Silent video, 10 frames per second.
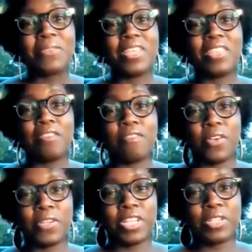when the
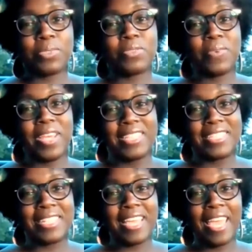verdict was read
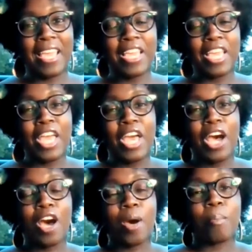today
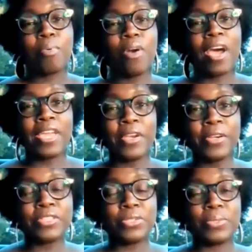um,
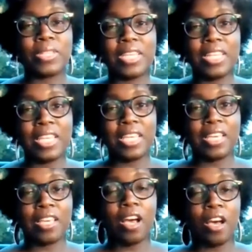prior to
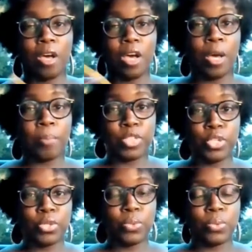leading uh, up
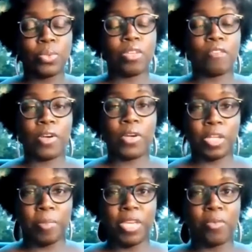to the
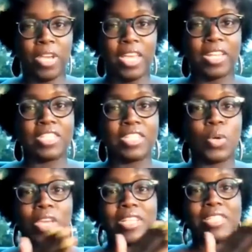verdict being read.
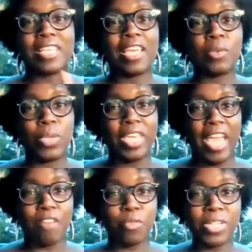So they said, We
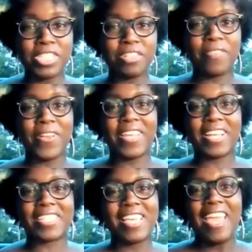have reached a
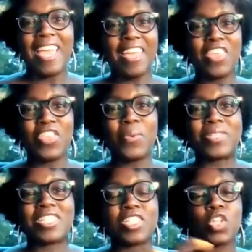verdict. And then there
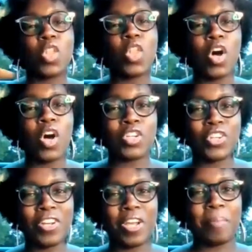was this long,
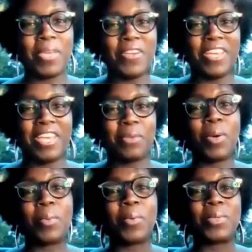drawn out period
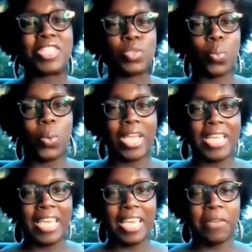where we were just
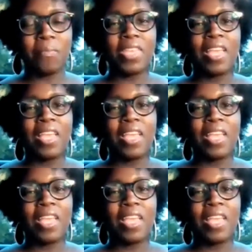waiting.